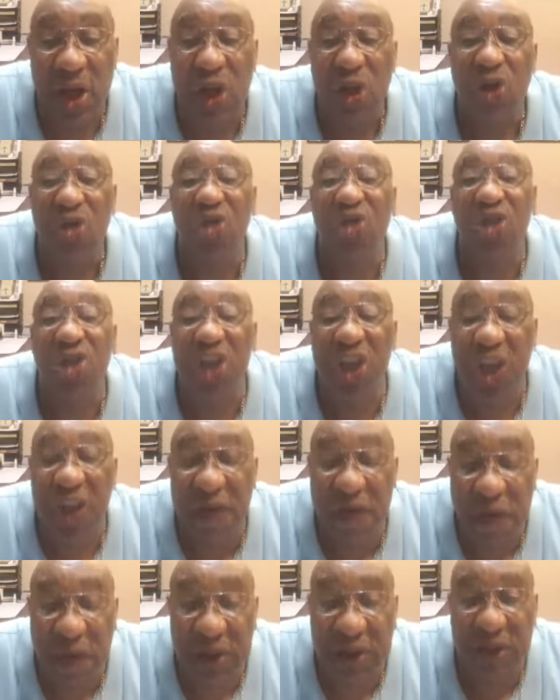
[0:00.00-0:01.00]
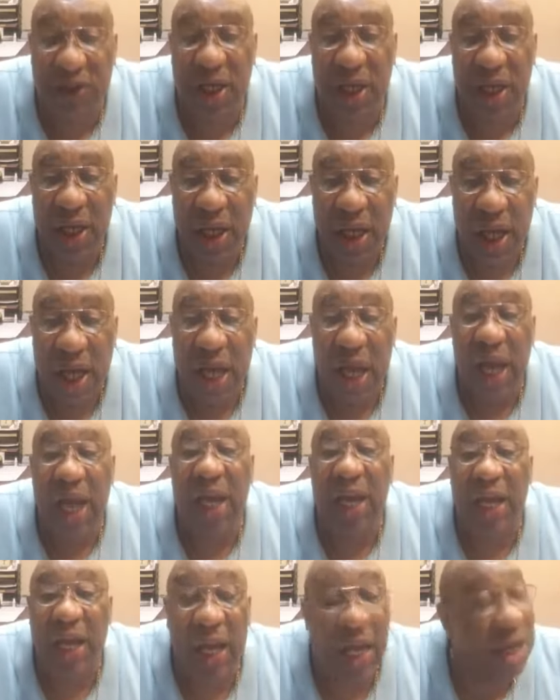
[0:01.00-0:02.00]
cheerfully,
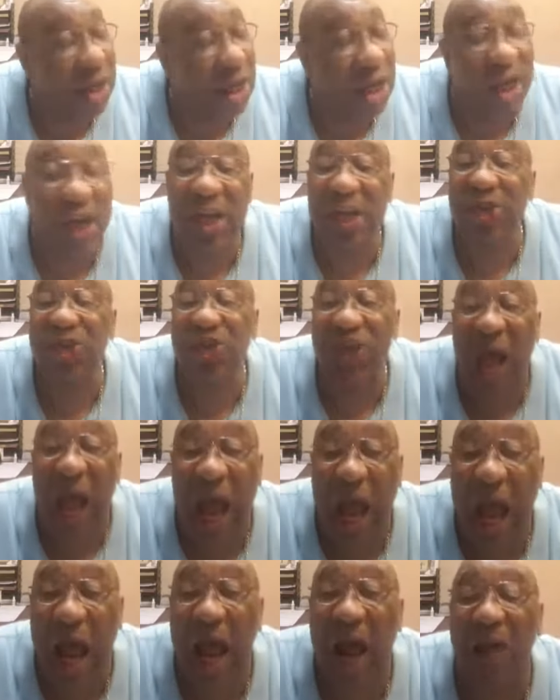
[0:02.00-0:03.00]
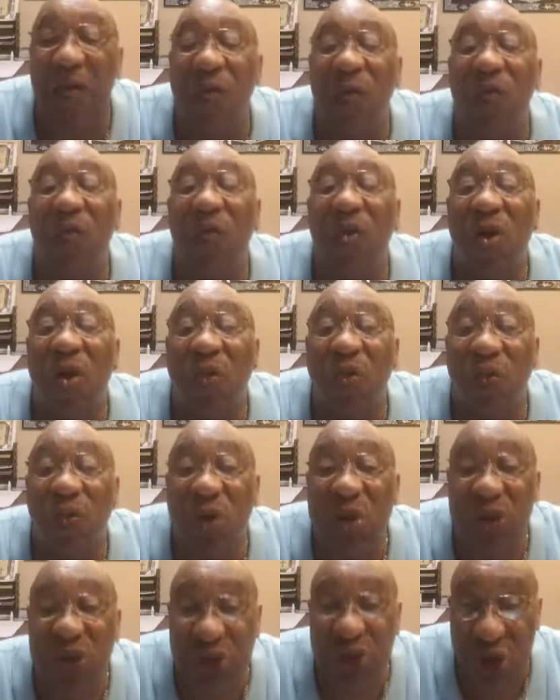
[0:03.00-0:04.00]
and get the desired
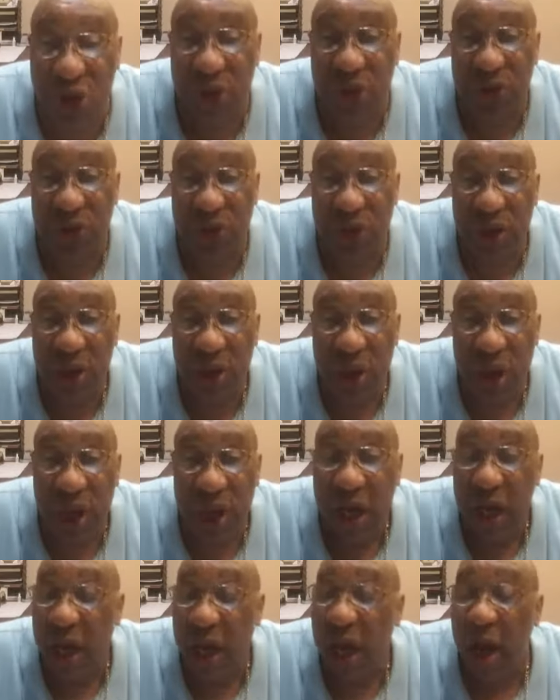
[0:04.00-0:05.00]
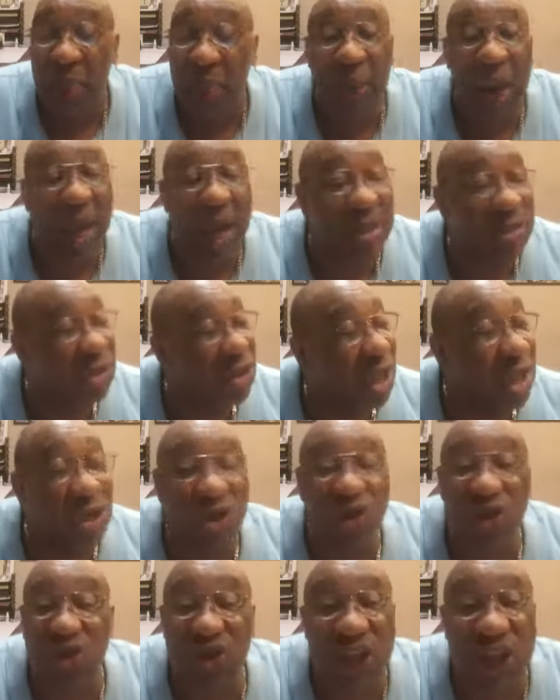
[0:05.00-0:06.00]
results. I'm not saying,
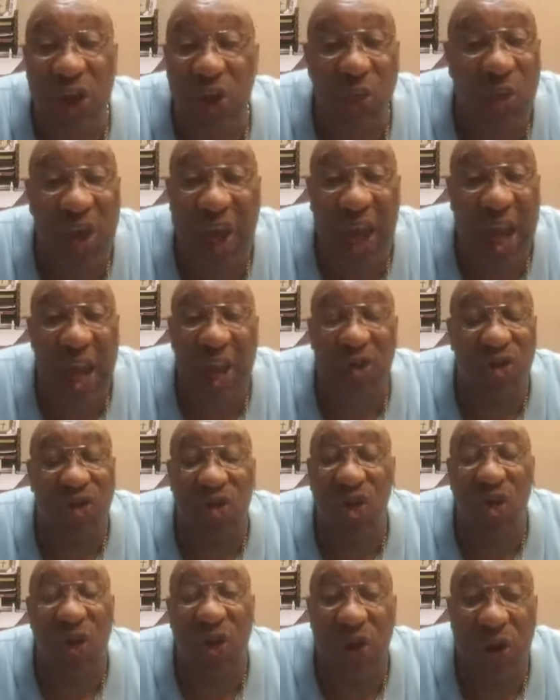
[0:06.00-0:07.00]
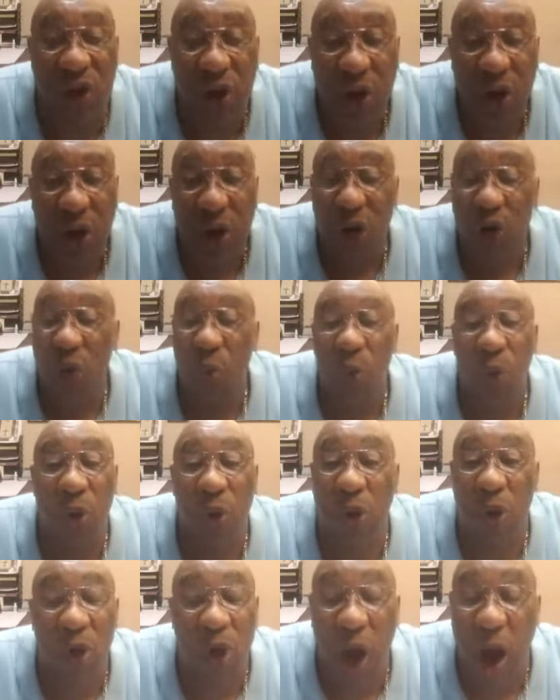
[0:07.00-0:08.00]
you see, you can't turn, the
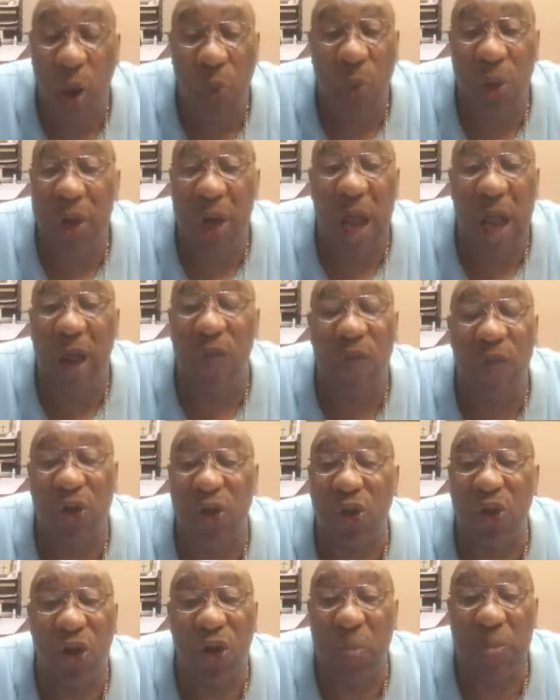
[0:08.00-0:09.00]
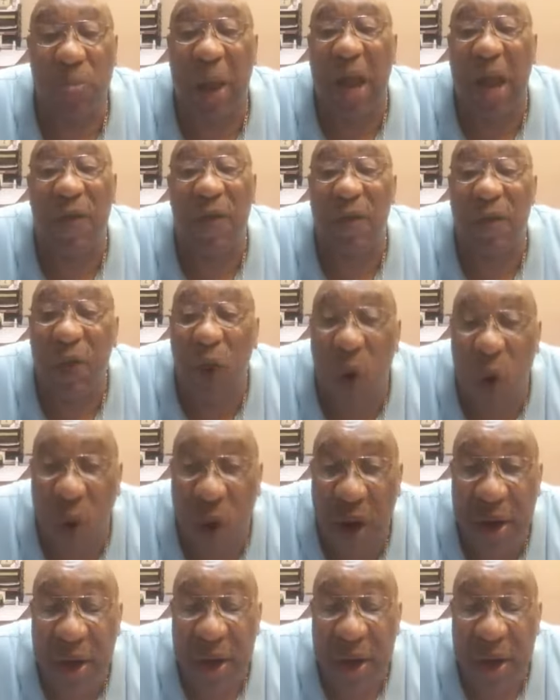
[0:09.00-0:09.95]
word of God will not return back void.